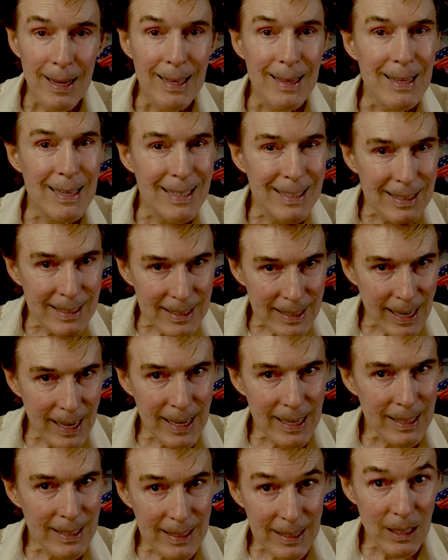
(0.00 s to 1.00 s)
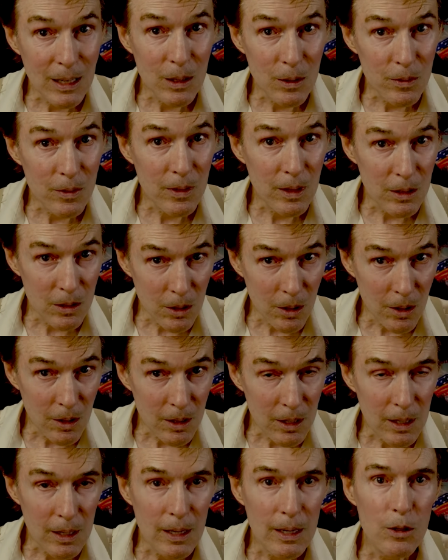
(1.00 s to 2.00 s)
The intent of the
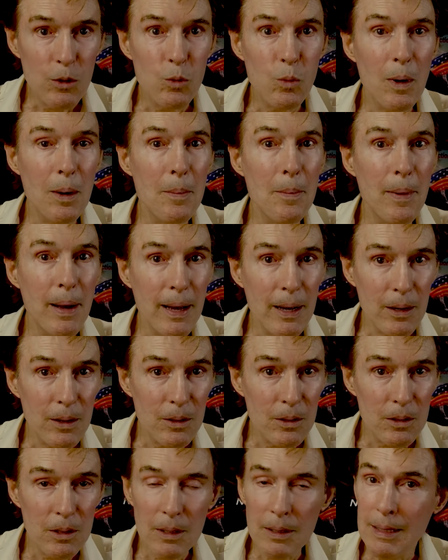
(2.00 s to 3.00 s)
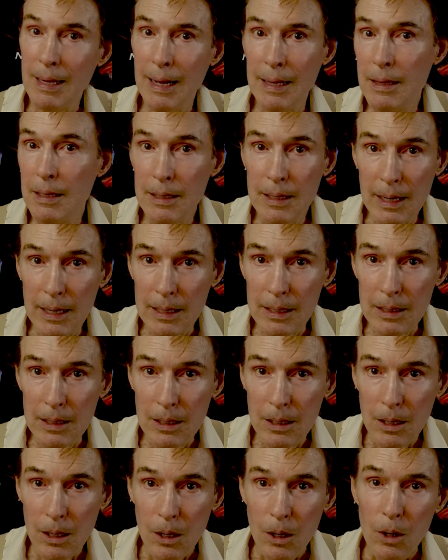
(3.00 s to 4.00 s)
target is what matters, not the date.
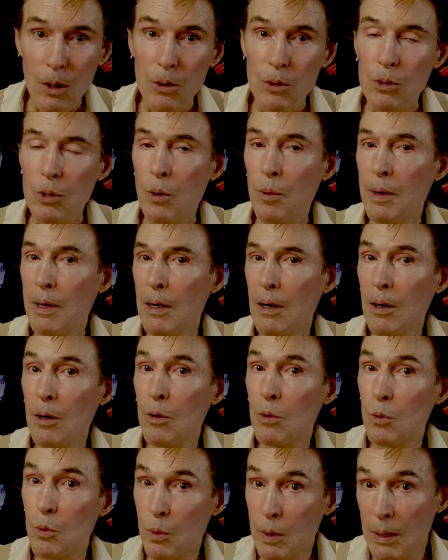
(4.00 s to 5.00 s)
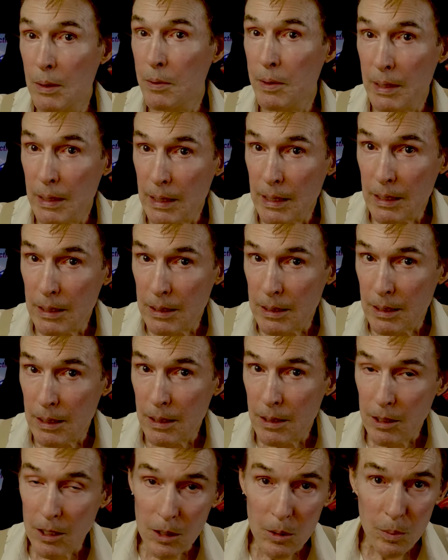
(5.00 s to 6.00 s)
So we are
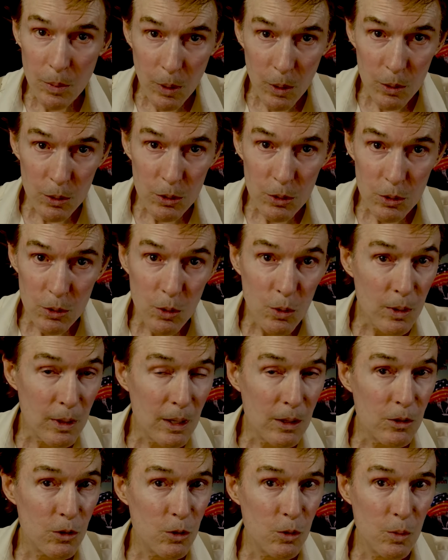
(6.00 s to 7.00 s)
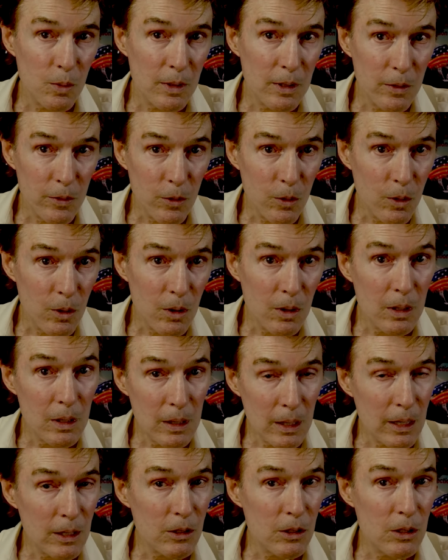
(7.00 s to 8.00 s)
re-releasing the post-2024
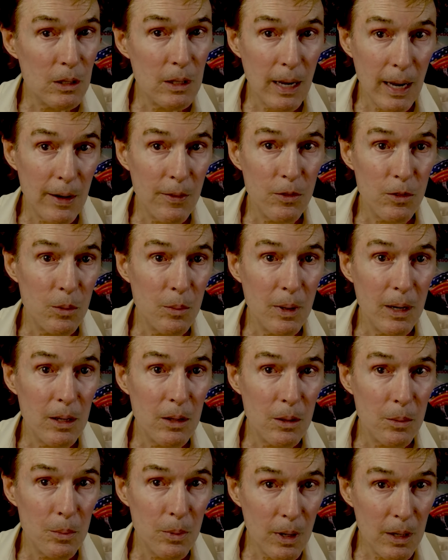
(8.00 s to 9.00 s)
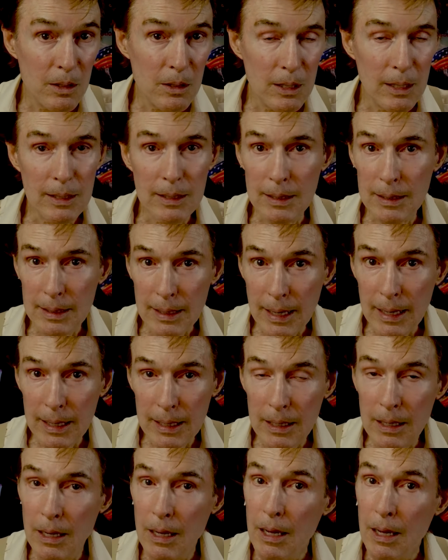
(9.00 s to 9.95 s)
election aftermath project again